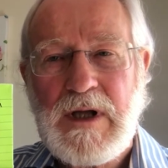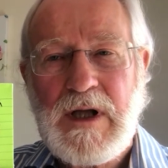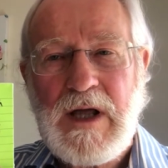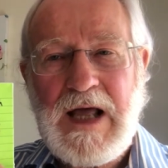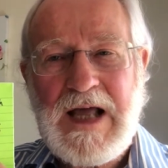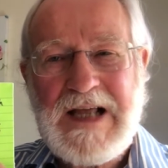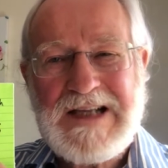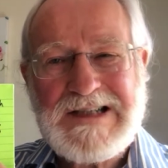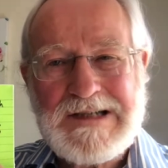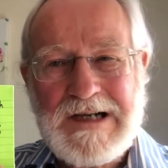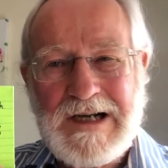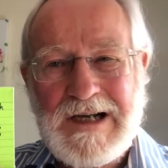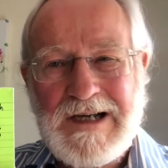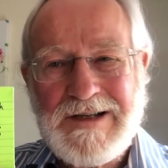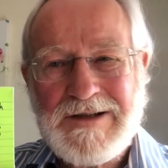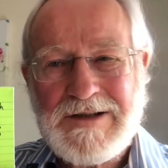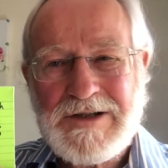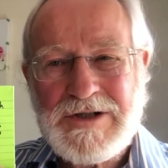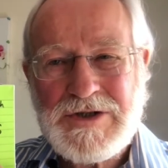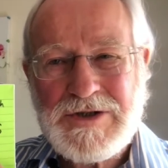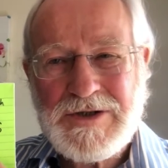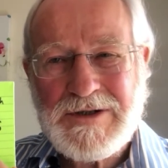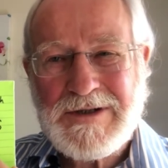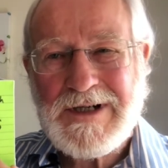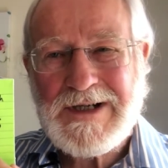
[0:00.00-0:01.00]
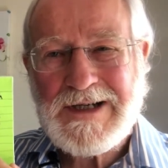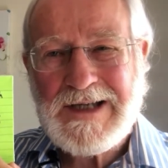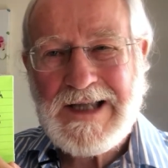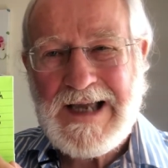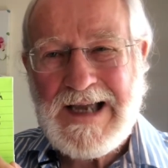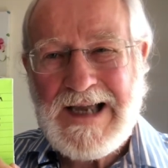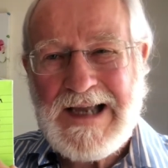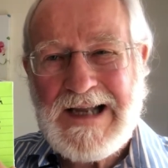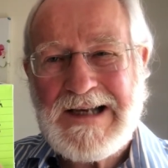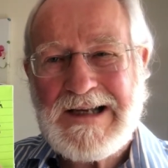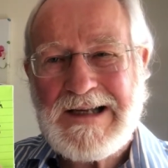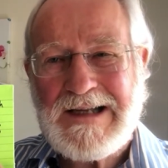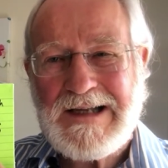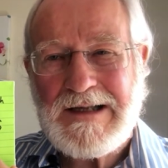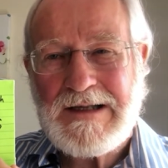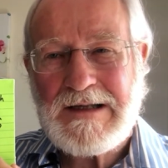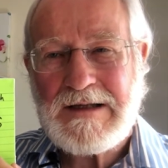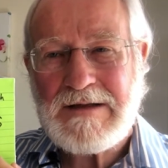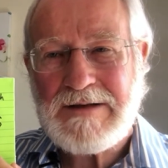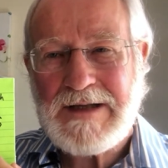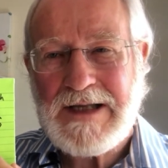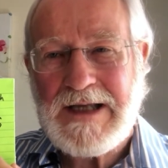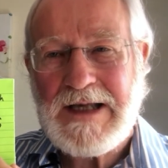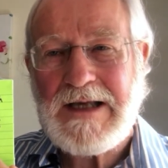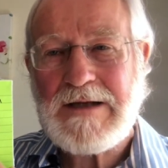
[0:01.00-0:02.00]
It's like the sugar candy,
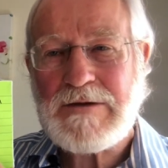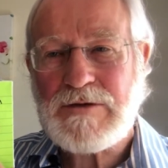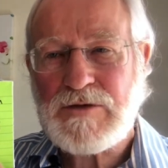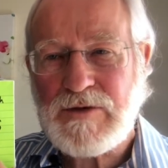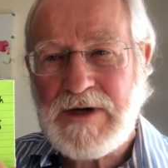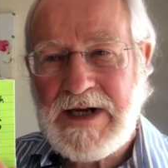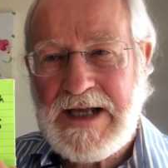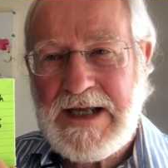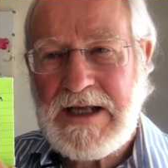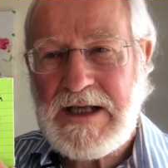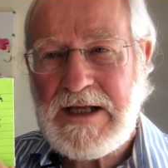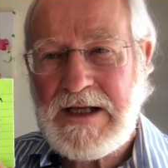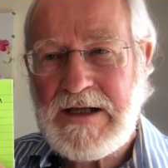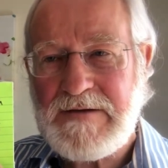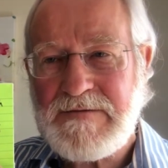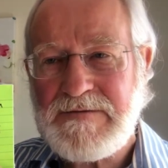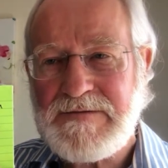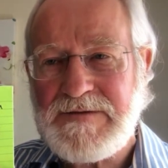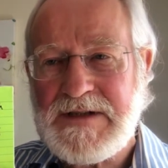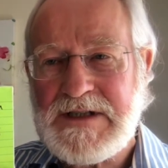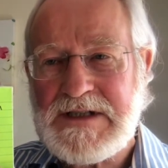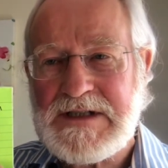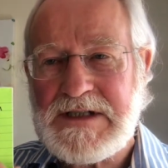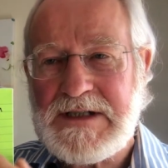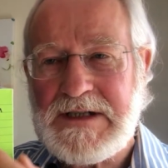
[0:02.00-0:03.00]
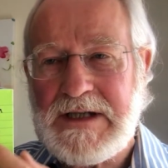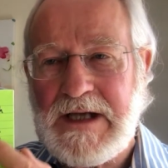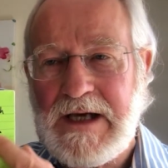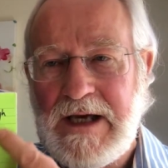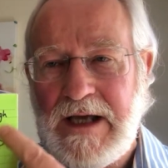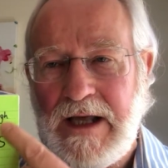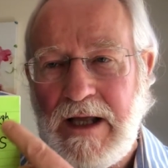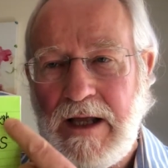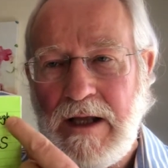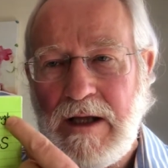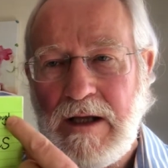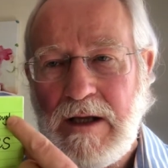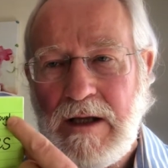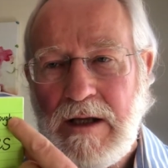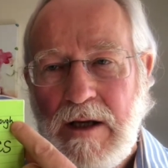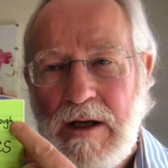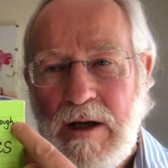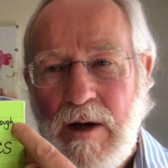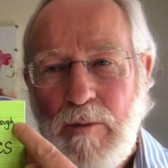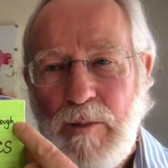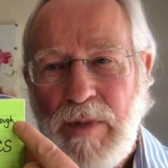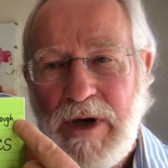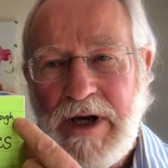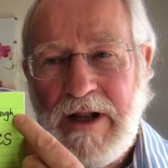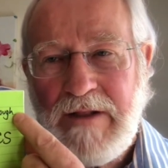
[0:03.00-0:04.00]
the great hit for today,
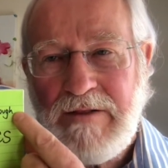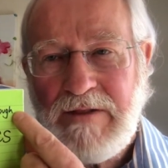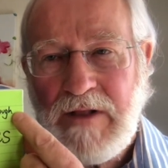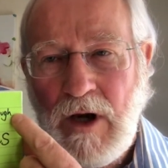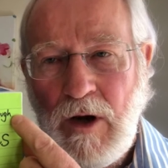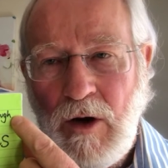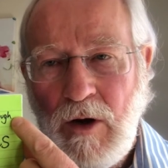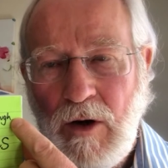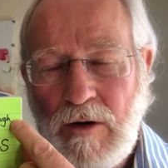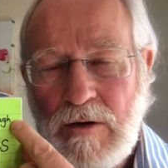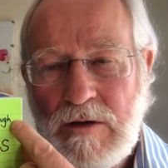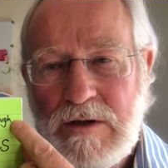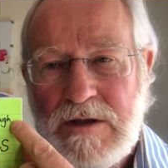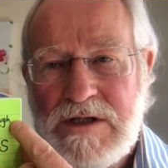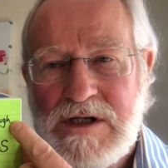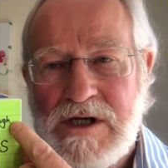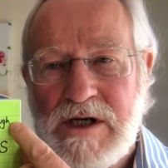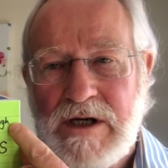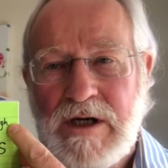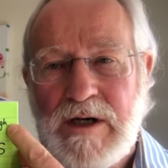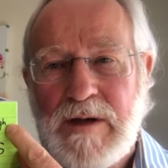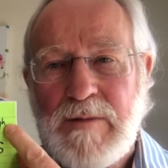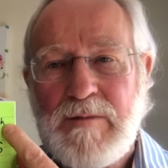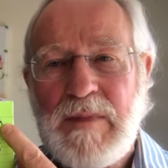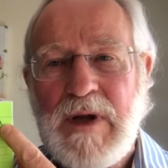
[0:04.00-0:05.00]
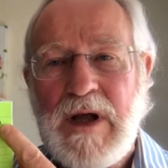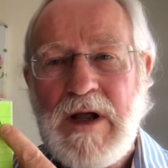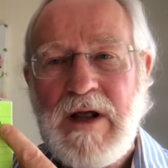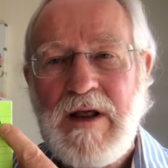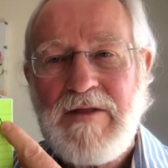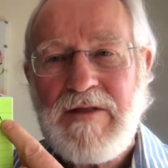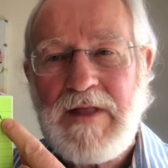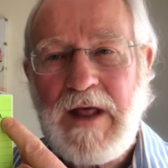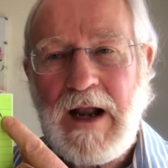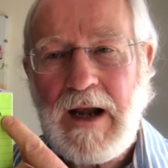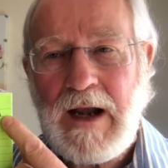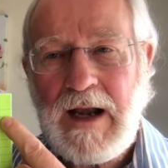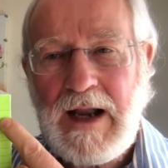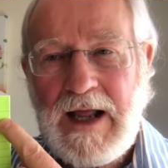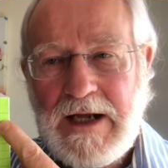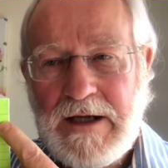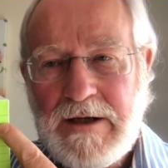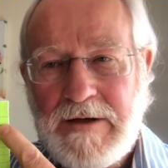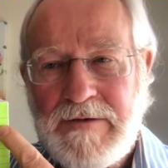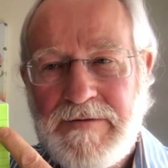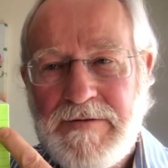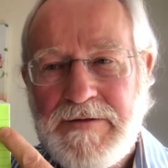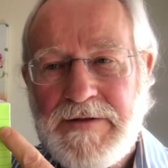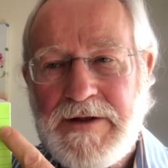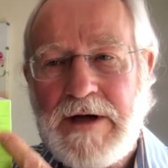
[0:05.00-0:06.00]
but in the long term, the lack
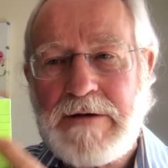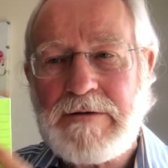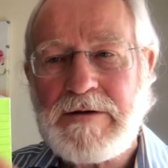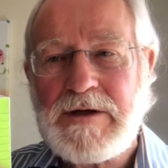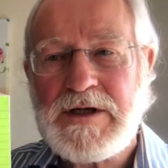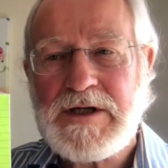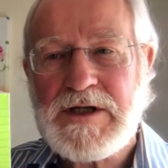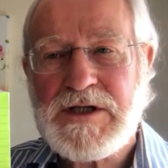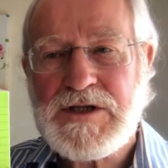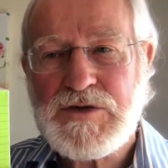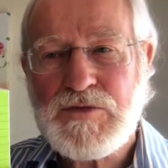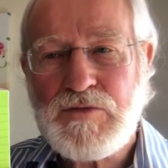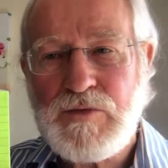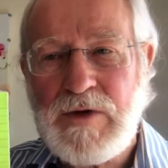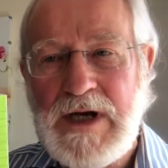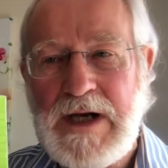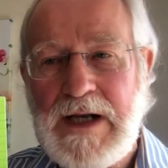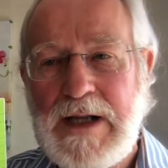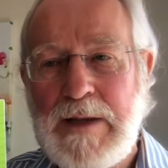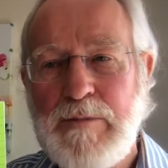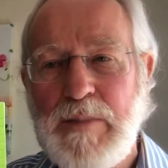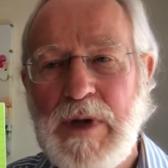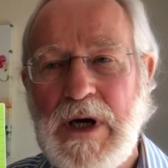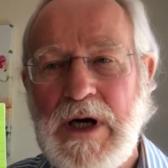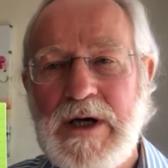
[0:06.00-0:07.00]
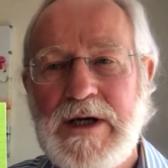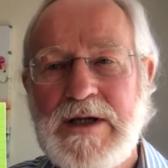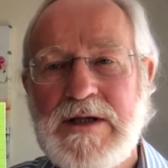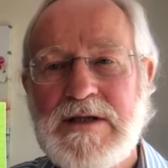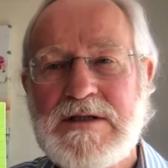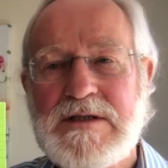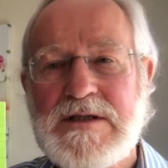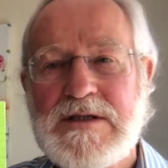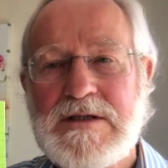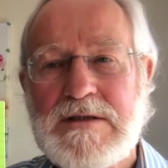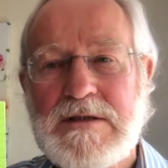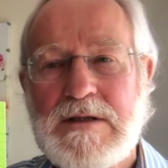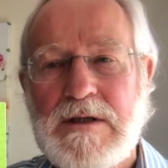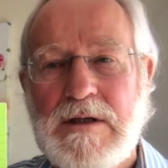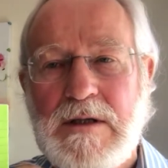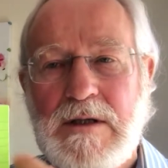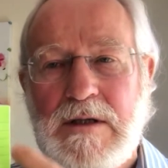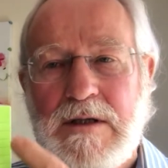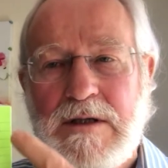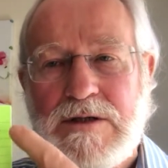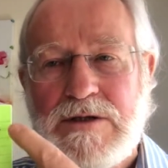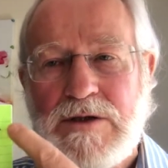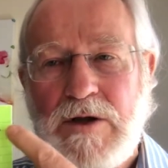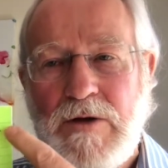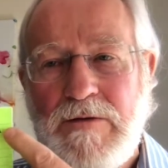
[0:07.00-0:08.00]
of thoroughness really bites.
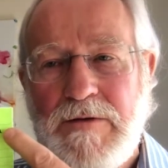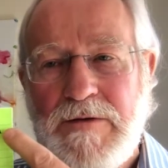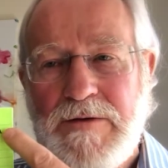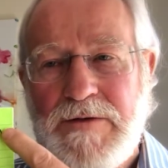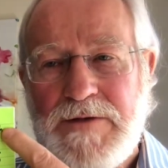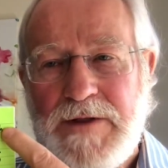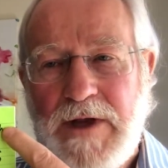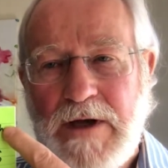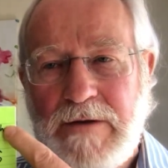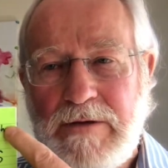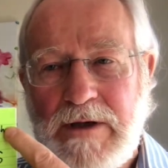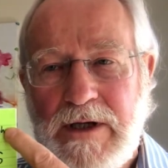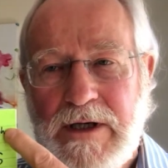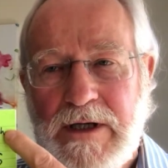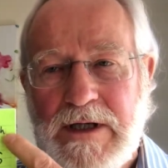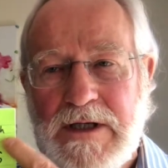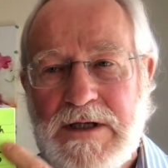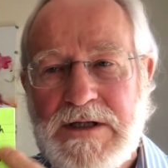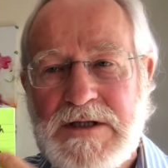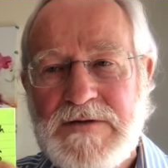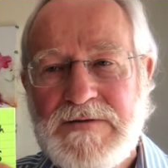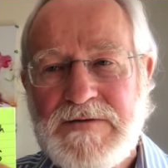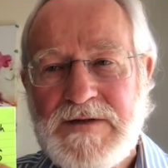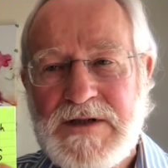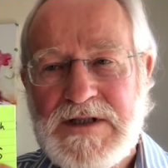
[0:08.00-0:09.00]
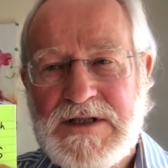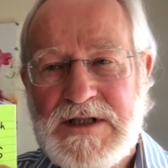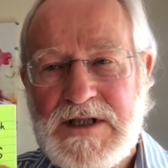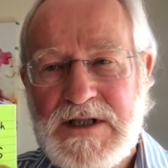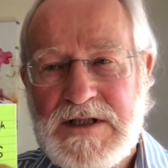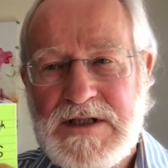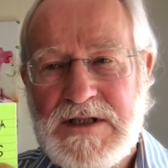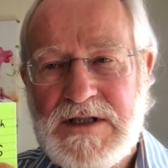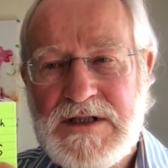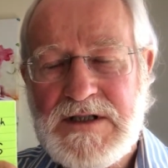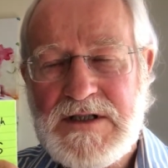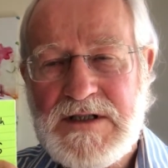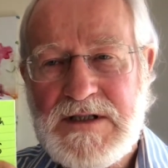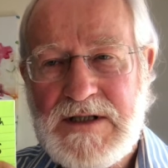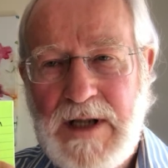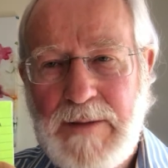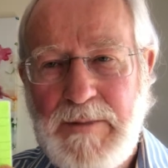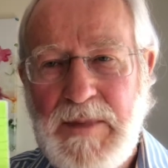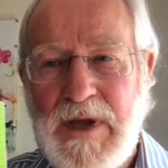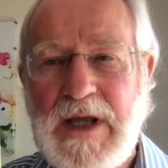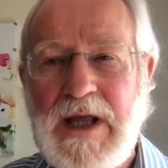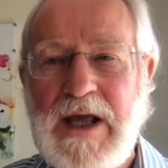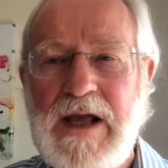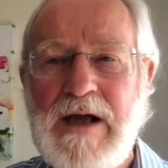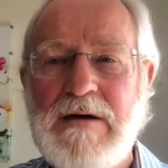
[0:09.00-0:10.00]
So thoroughness for
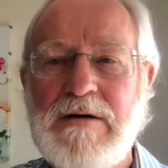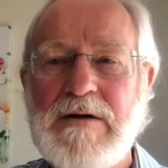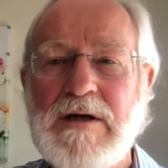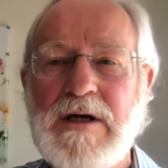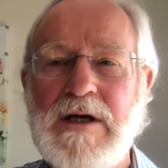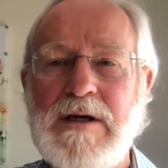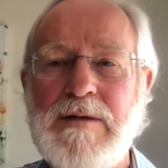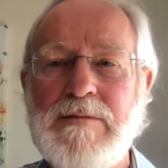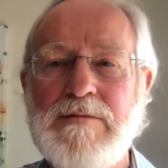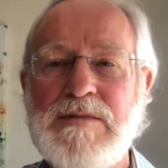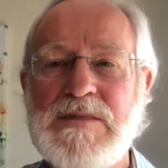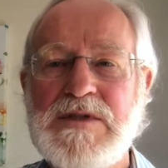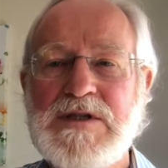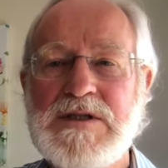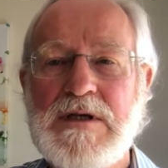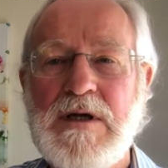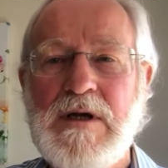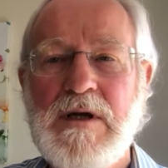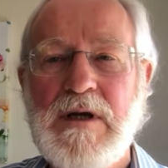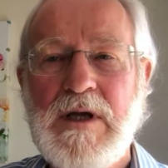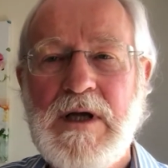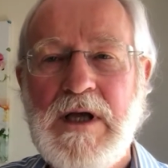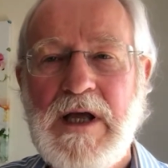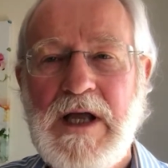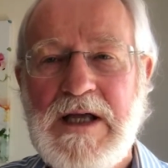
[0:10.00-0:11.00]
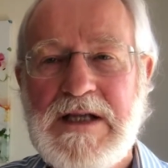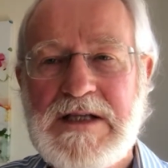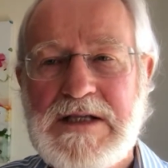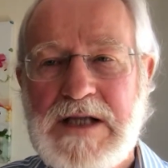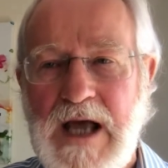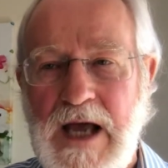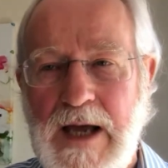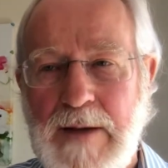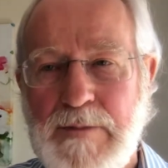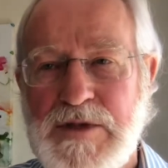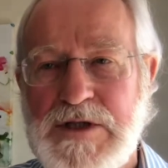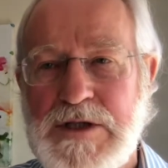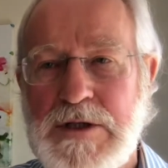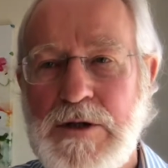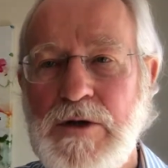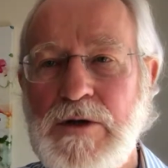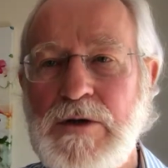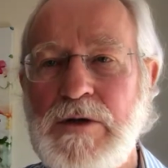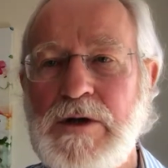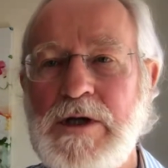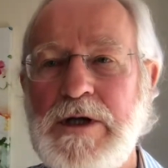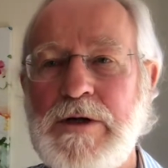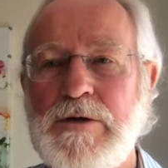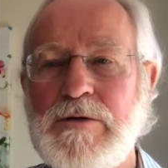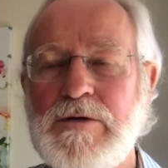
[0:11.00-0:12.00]
systemic outcomes is
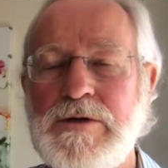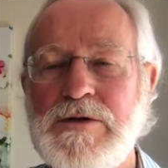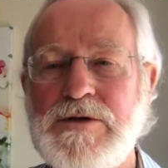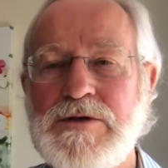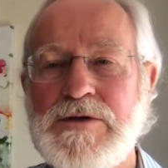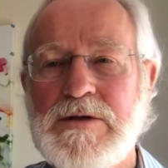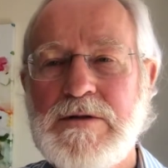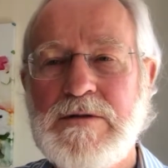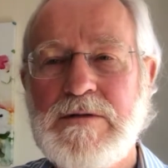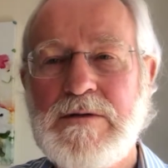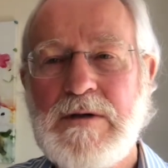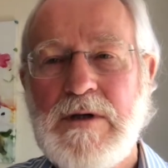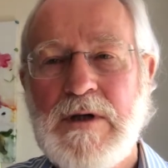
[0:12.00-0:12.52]
absolutely crucial.